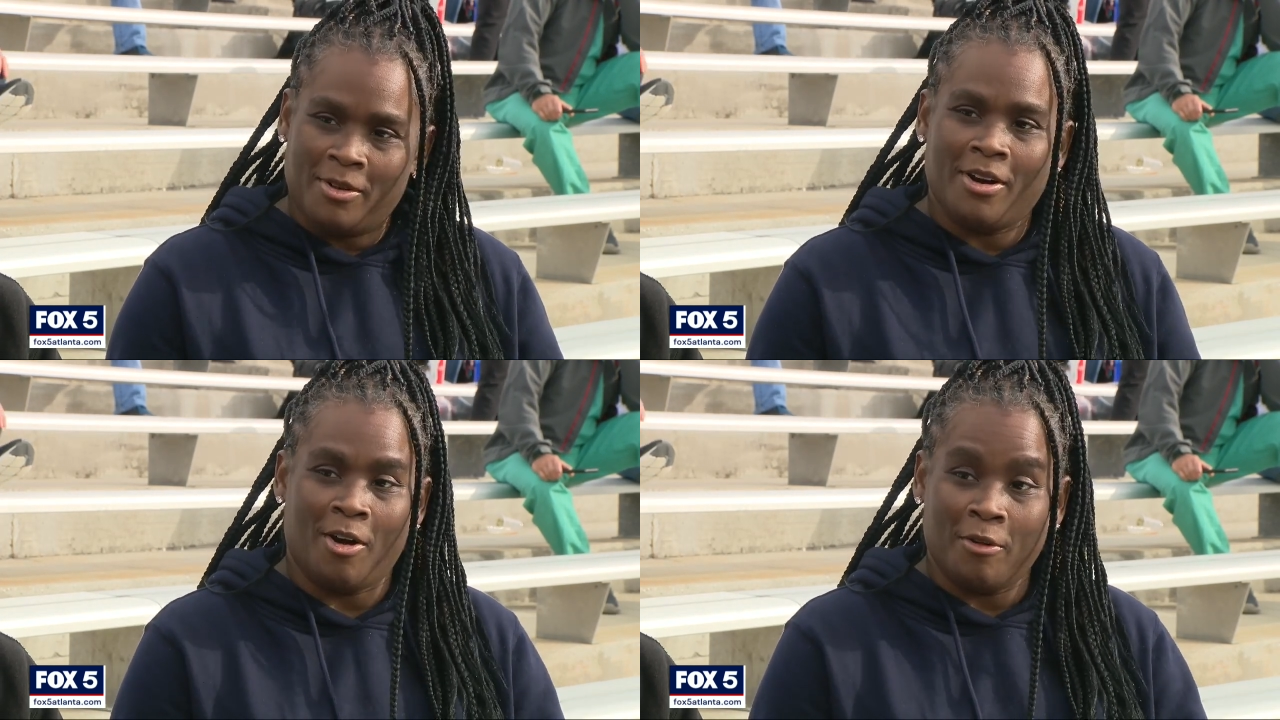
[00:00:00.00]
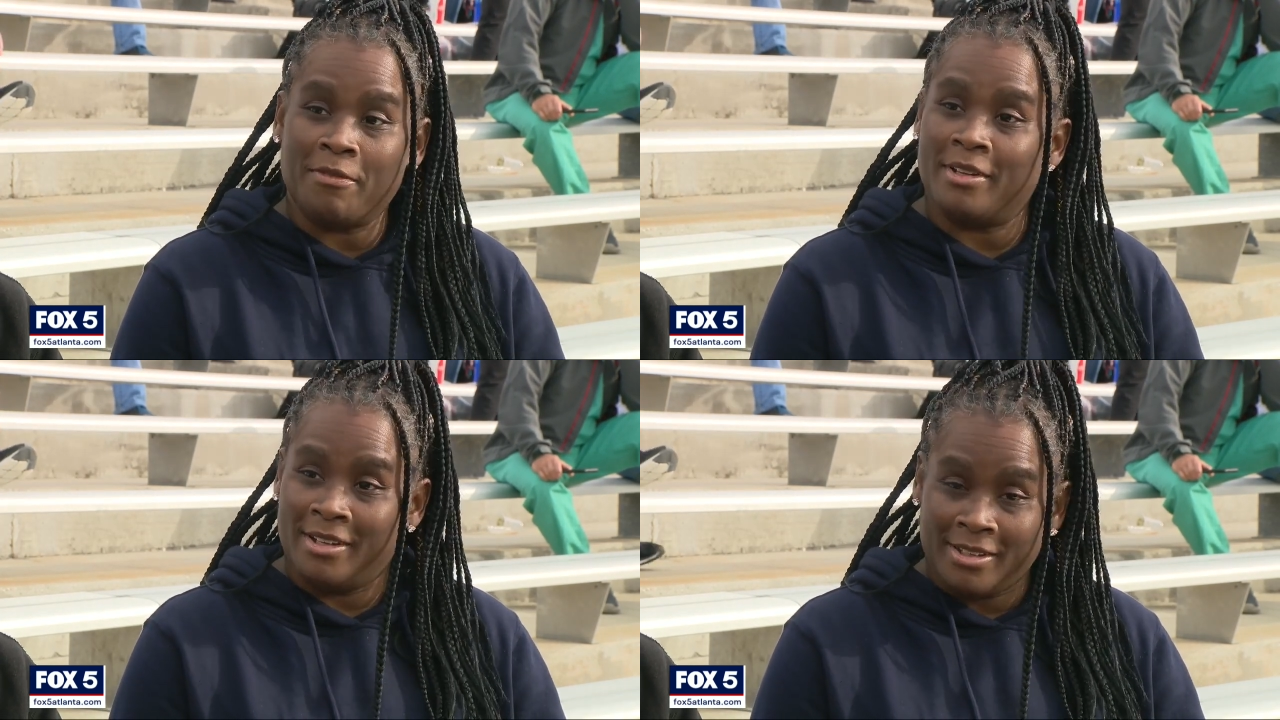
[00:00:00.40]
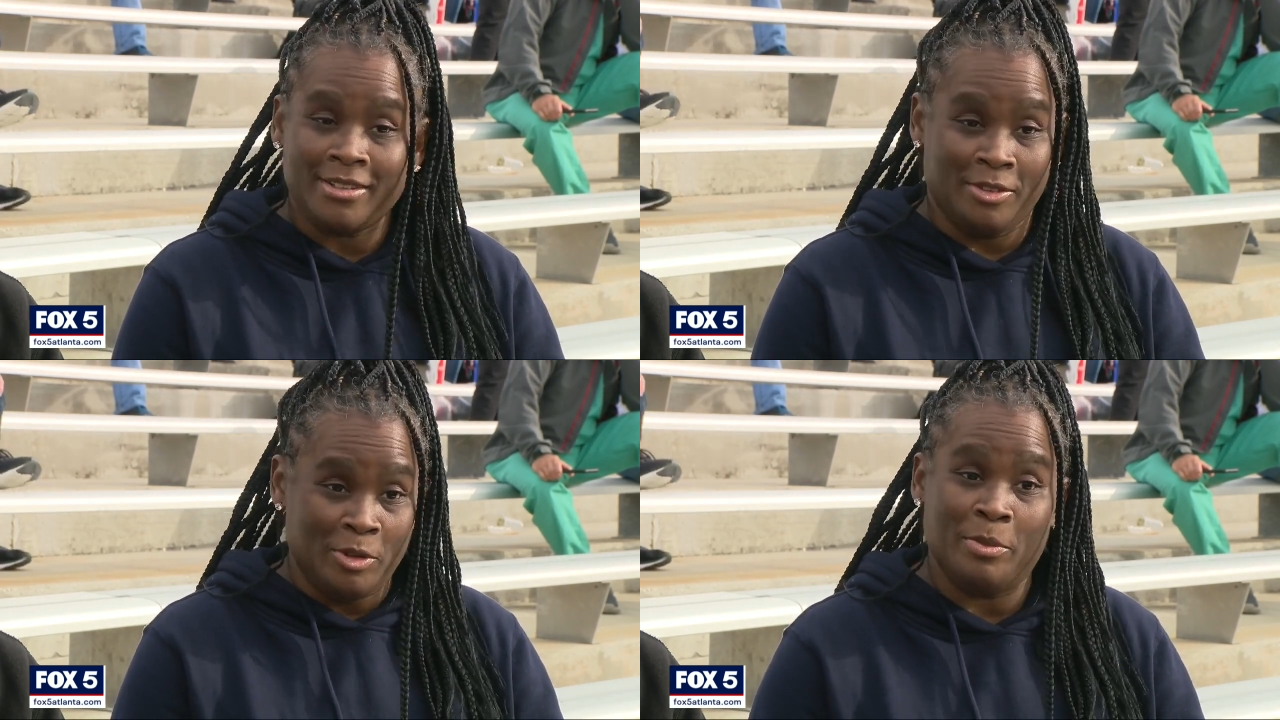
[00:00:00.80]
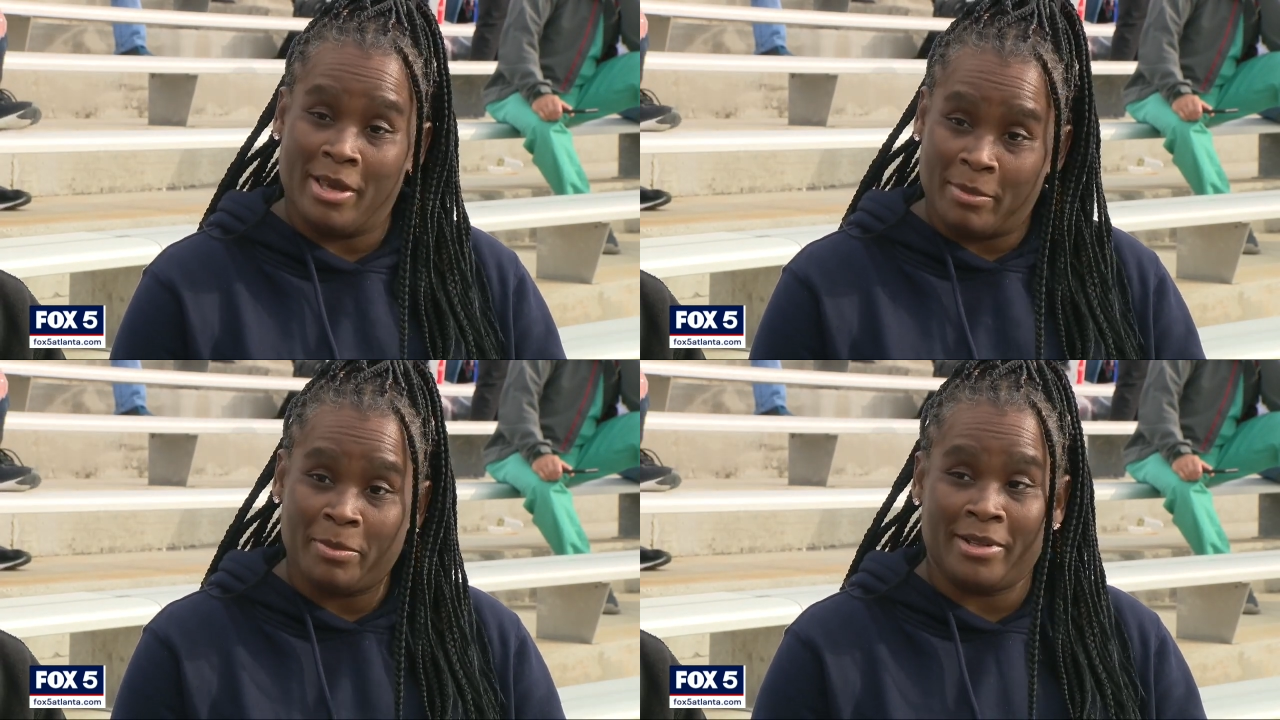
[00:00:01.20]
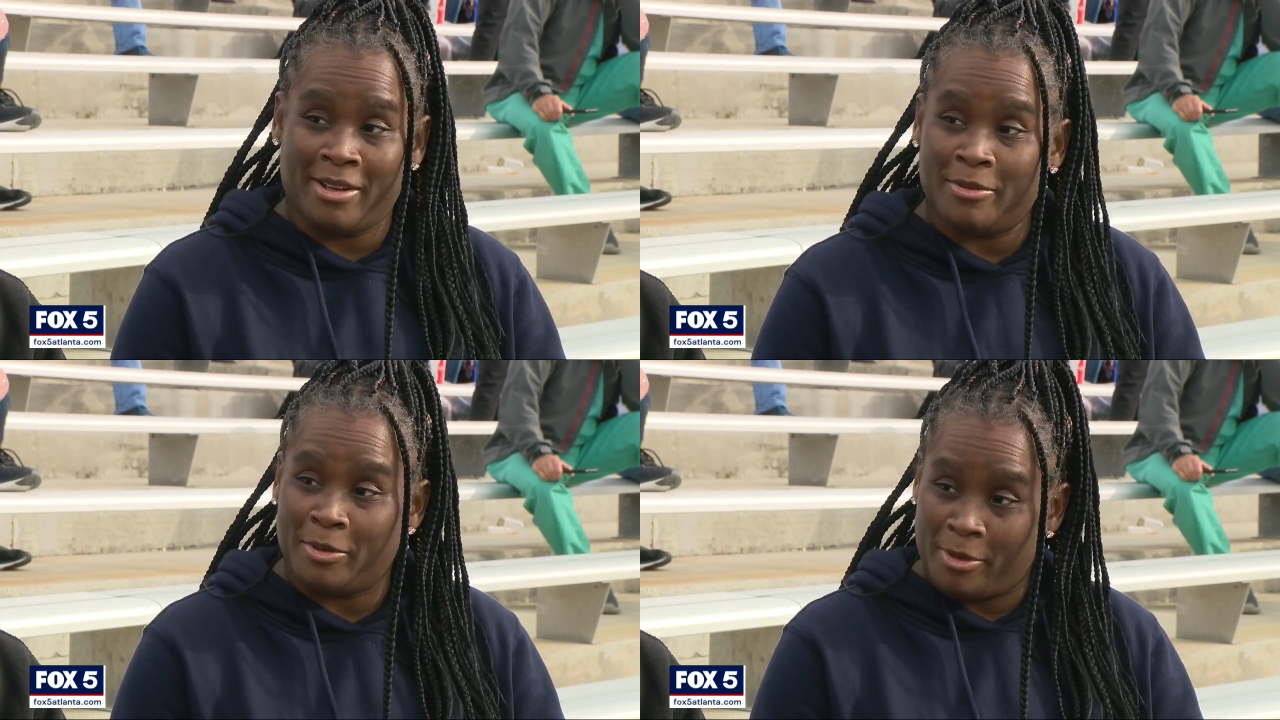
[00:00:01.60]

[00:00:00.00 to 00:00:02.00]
Hopefully, you'll be able to play on